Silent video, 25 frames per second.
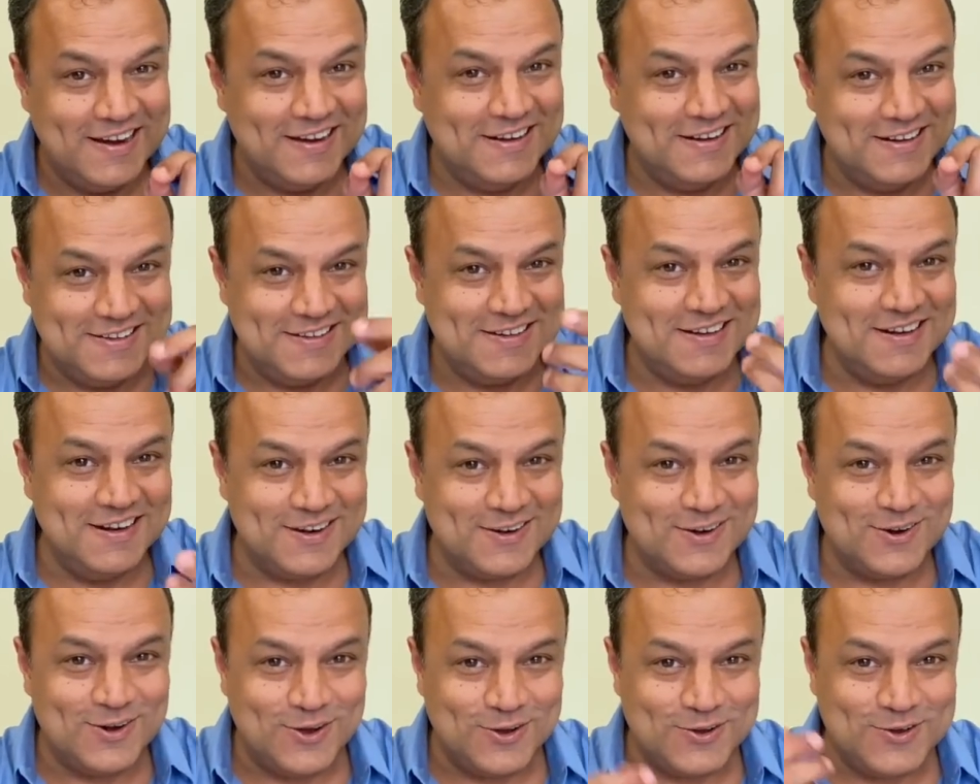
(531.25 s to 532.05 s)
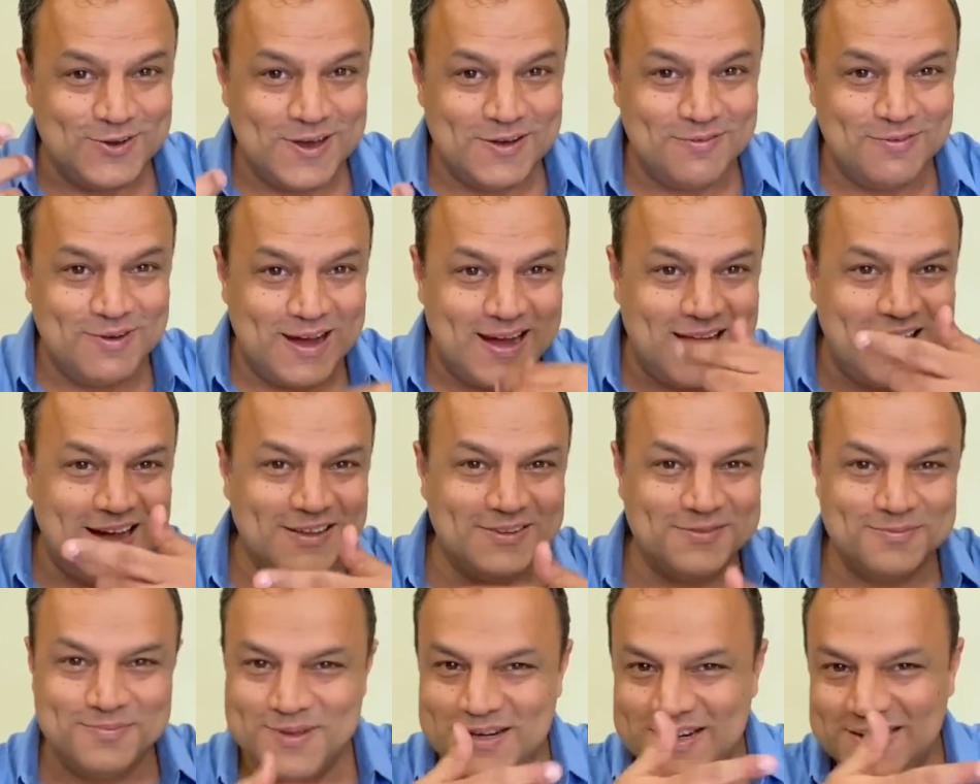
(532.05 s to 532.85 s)
Digital clock, you have
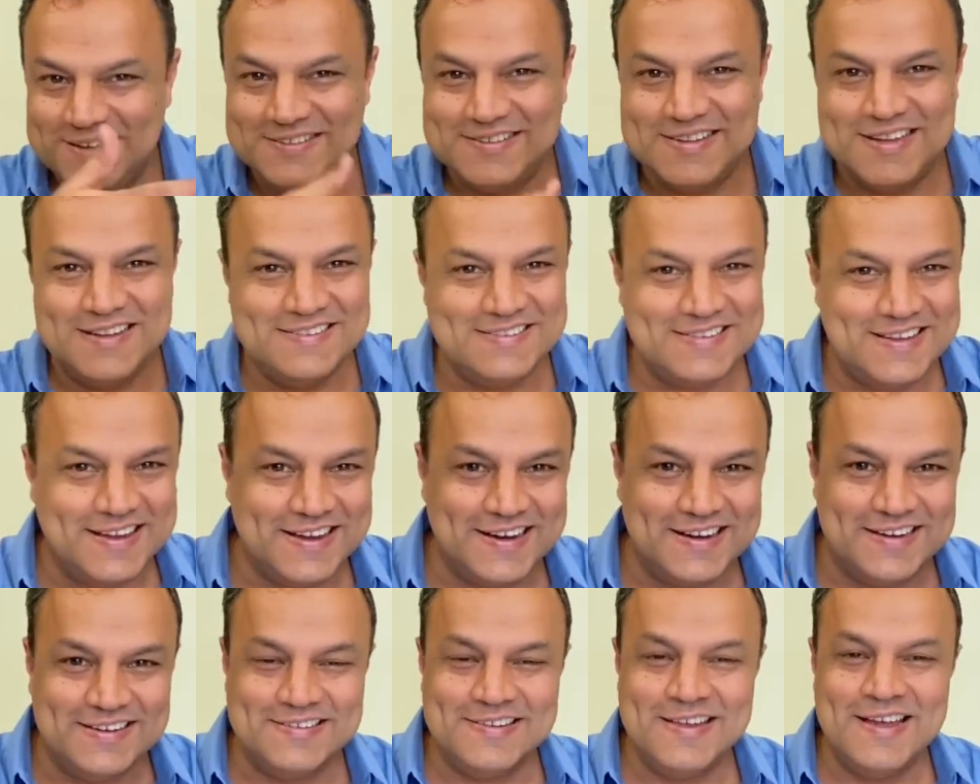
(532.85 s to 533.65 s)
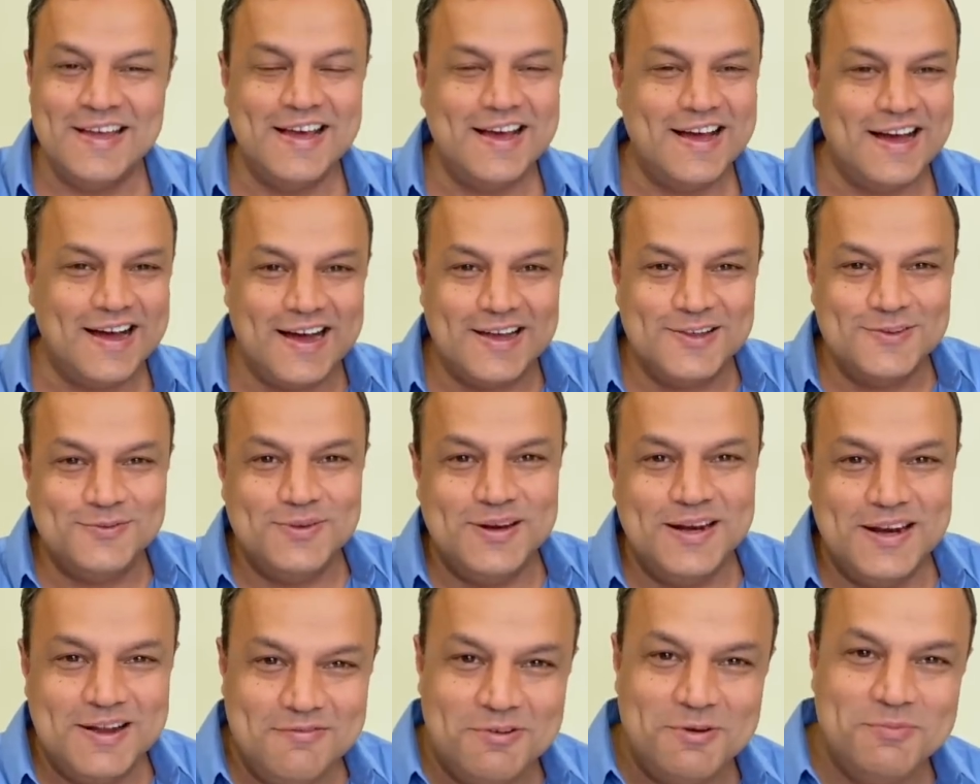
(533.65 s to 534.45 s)
hours, minutes and seconds. Hours
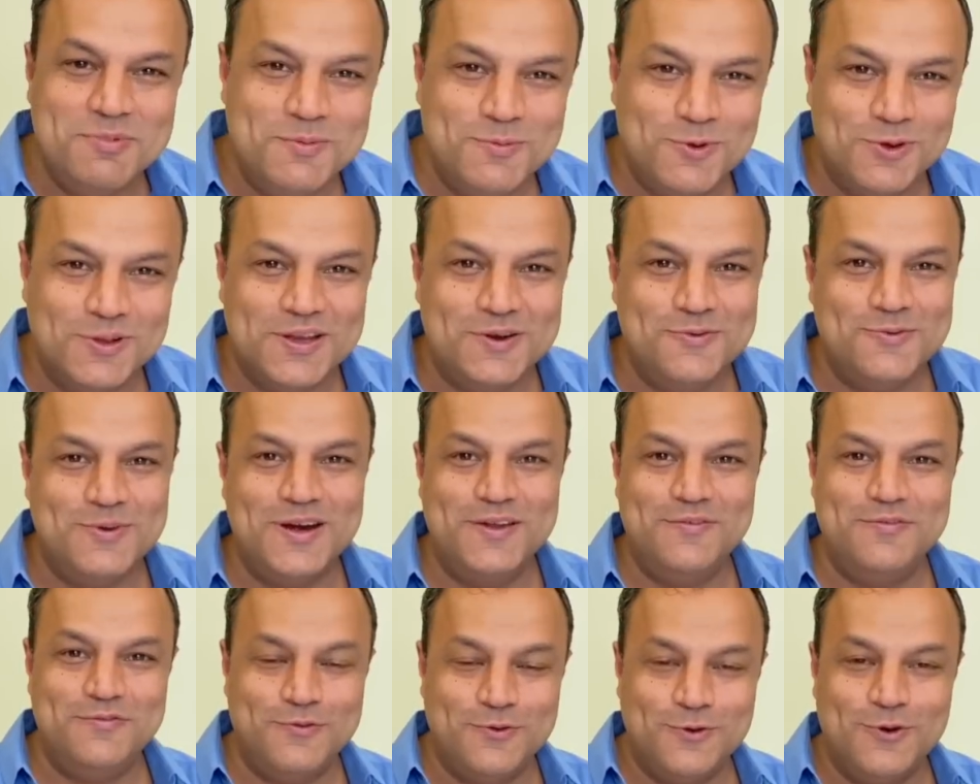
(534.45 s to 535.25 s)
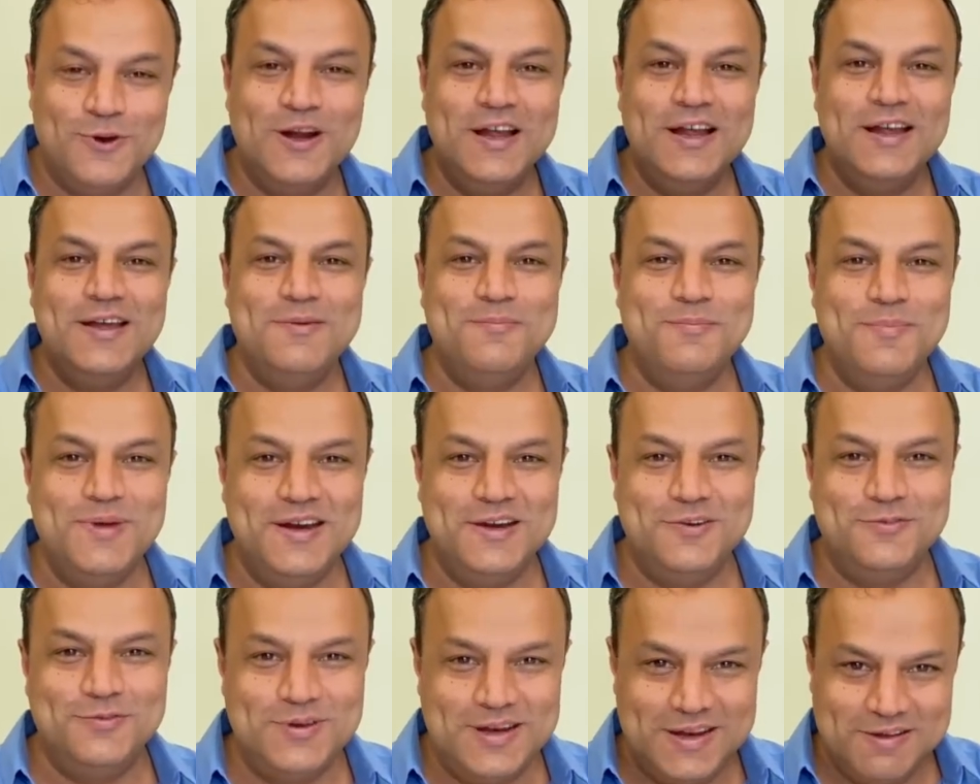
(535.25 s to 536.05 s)
will never be more than 24,
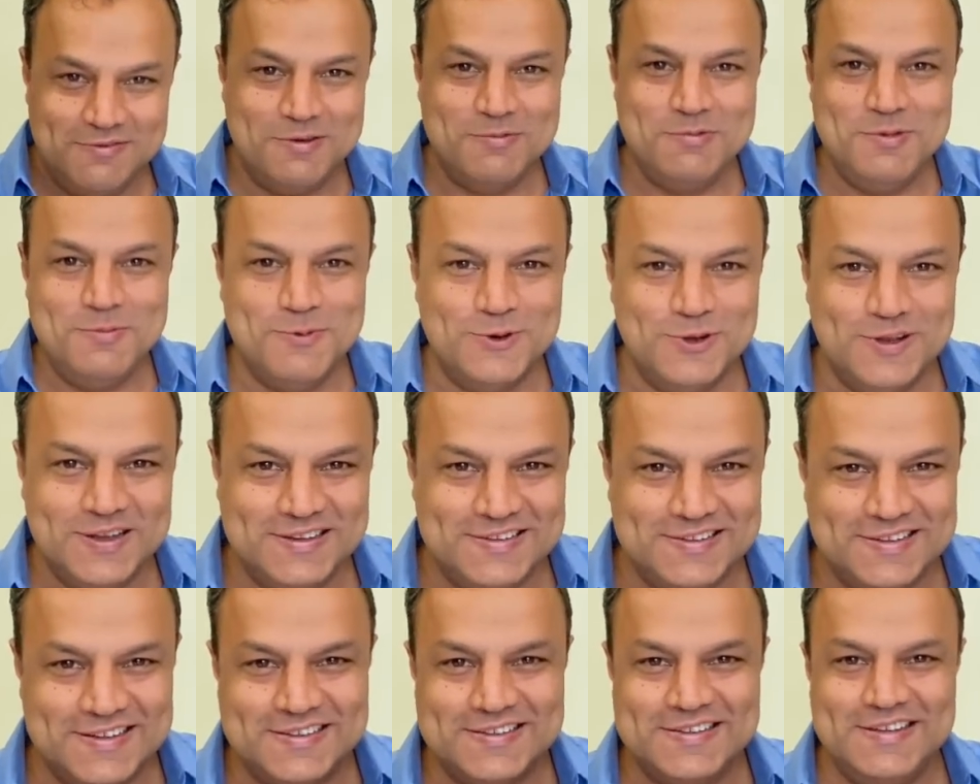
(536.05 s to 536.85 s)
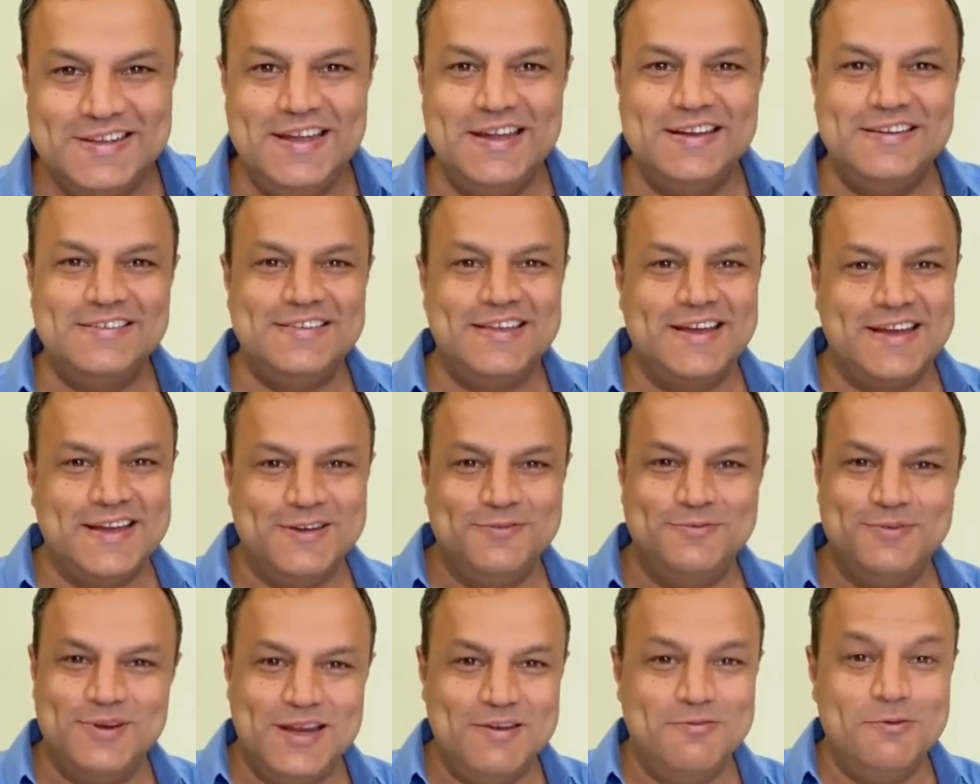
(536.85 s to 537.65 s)
minutes will never be more than 60, and
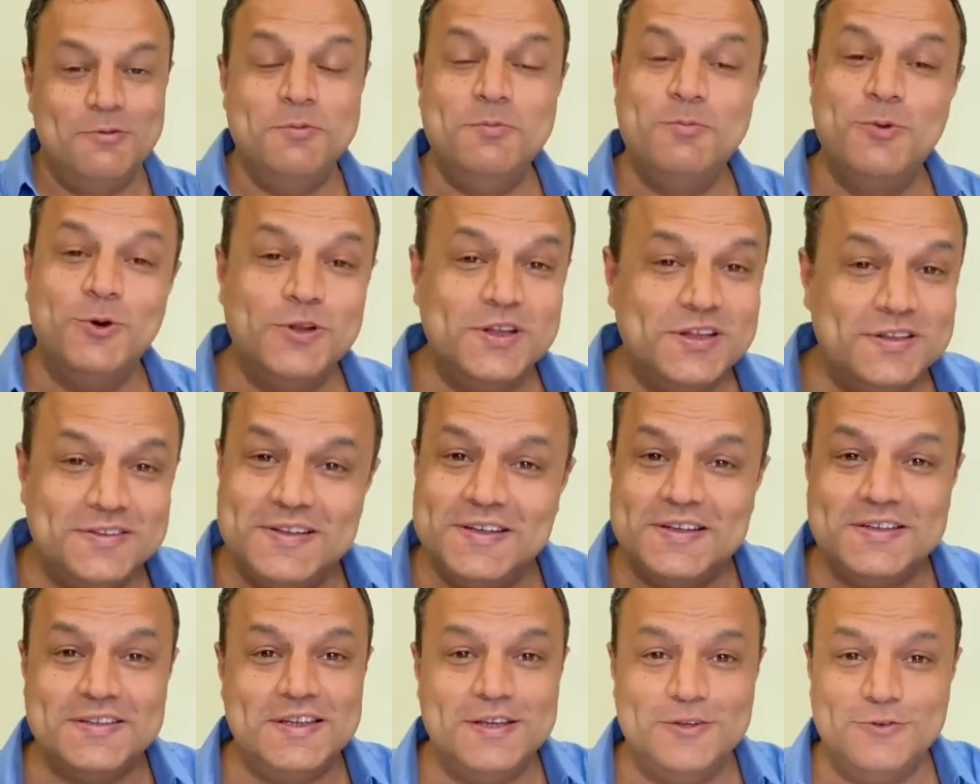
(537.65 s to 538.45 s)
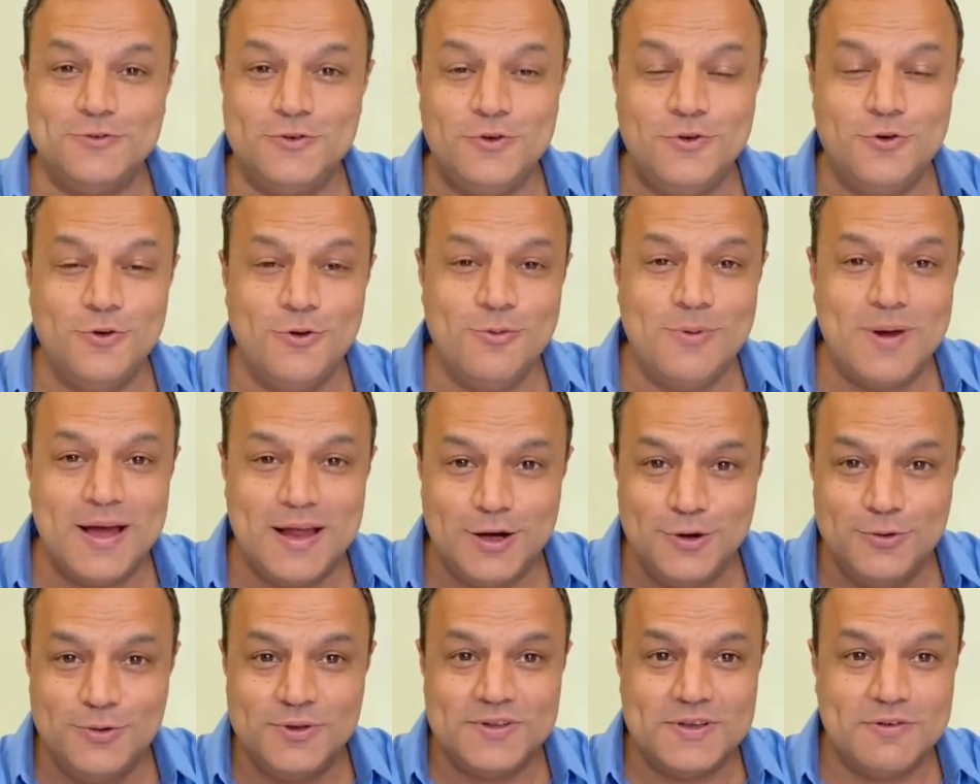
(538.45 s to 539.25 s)
seconds will never be more than 60. So no
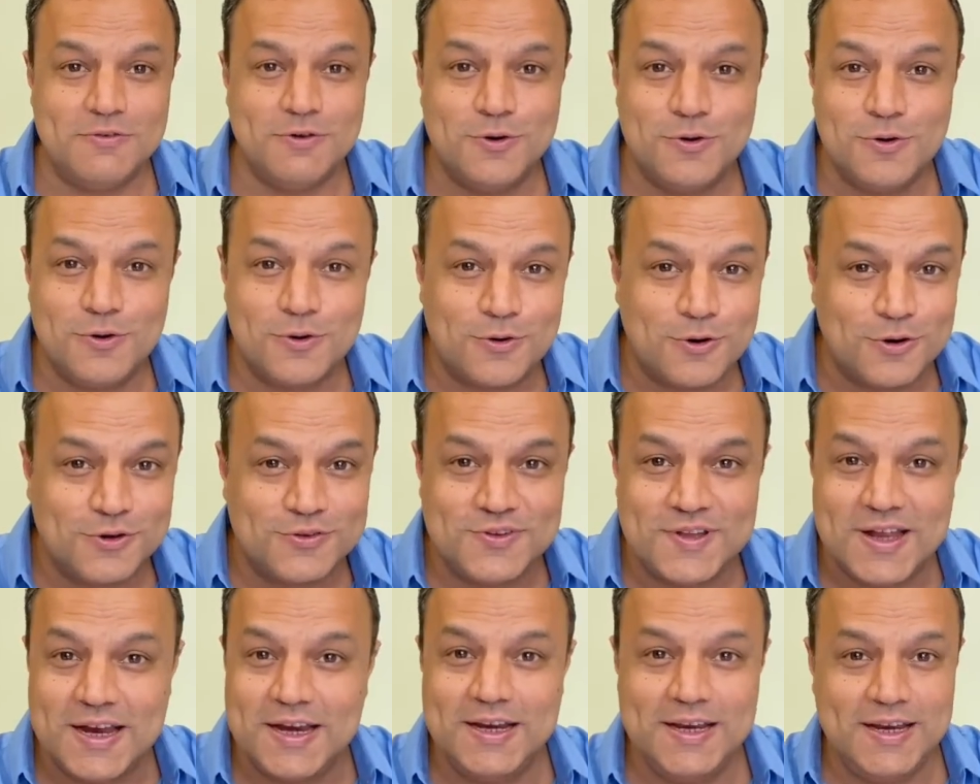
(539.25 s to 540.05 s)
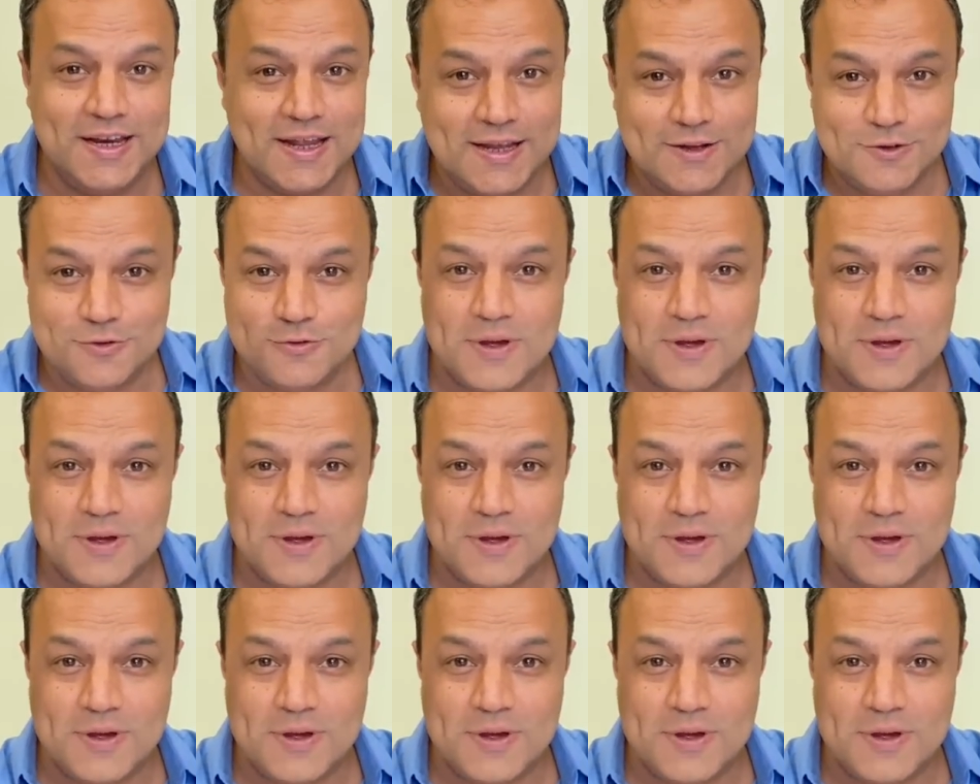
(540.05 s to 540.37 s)
value is ever going to cross 99.